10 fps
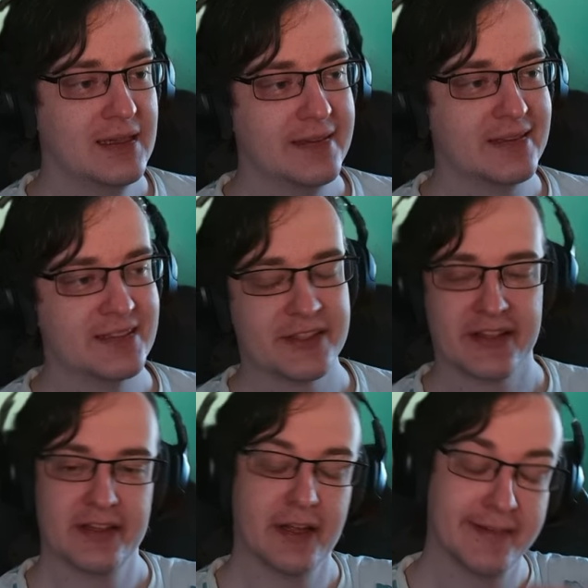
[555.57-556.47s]
This is
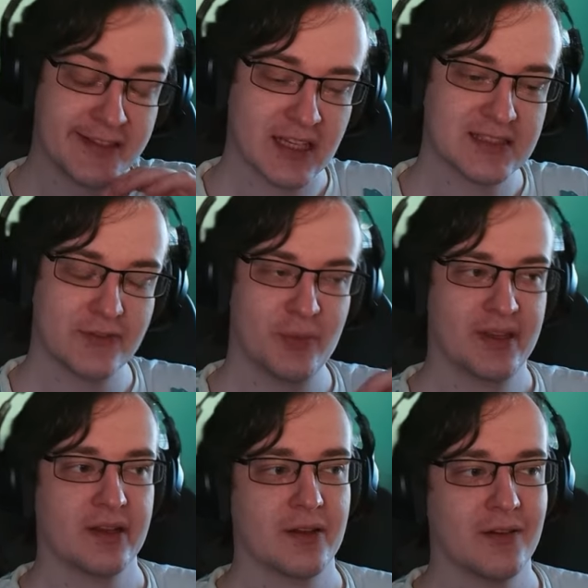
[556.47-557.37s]
just from
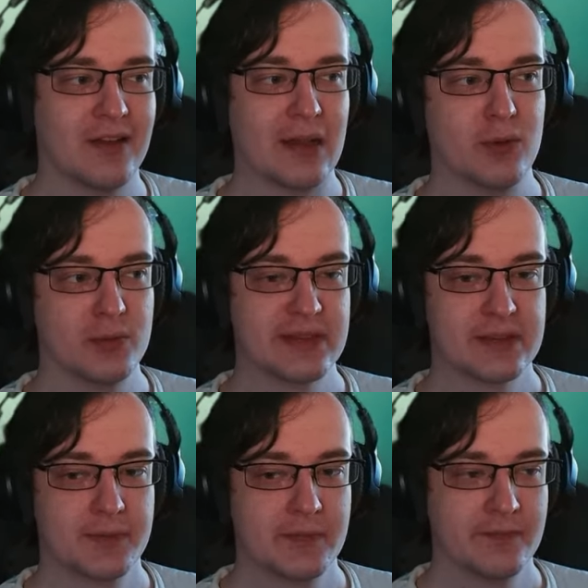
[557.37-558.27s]
healing of Life Blooms.